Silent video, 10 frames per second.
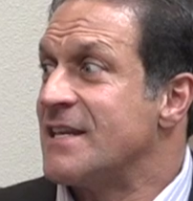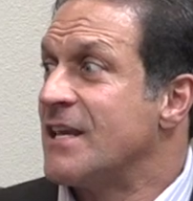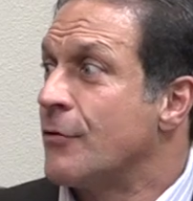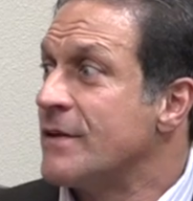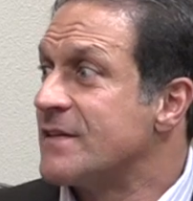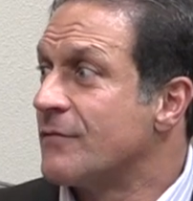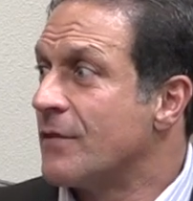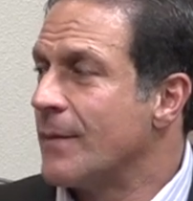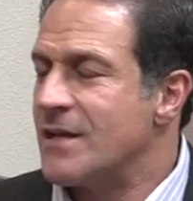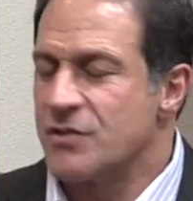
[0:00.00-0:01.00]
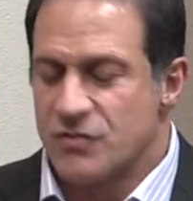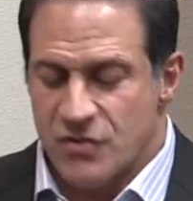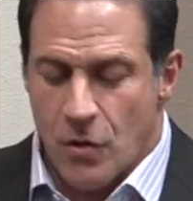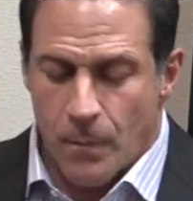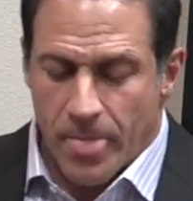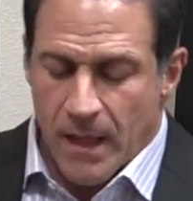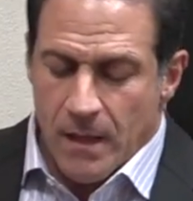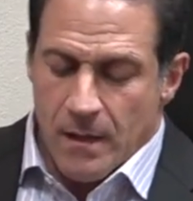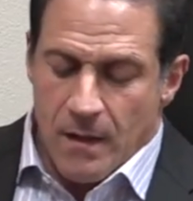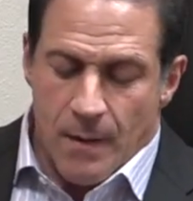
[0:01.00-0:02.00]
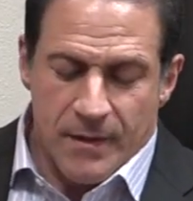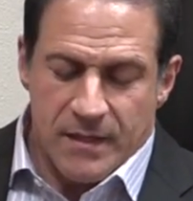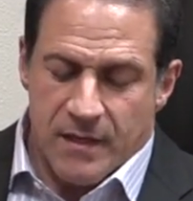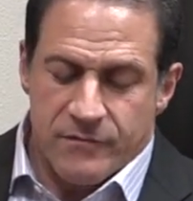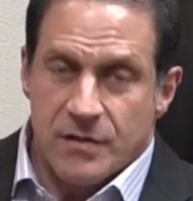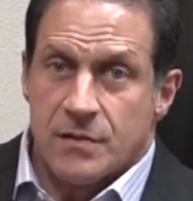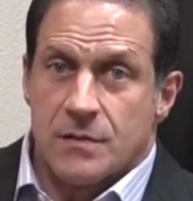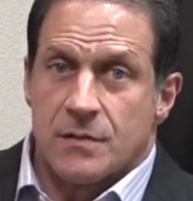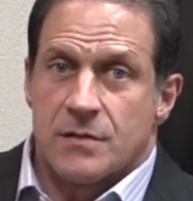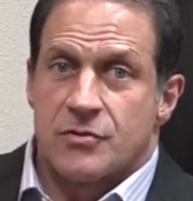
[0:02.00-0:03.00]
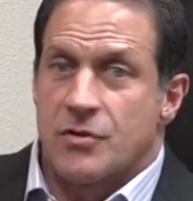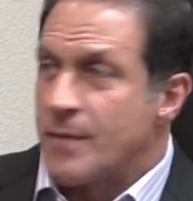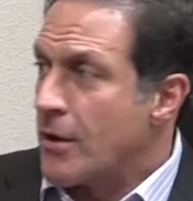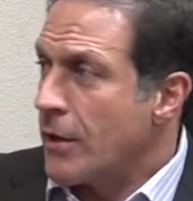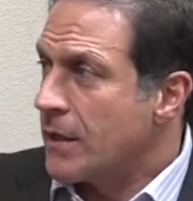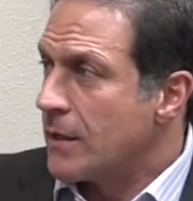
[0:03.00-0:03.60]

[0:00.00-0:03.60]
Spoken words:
decrease inflammation. So I'm going to give turmeric,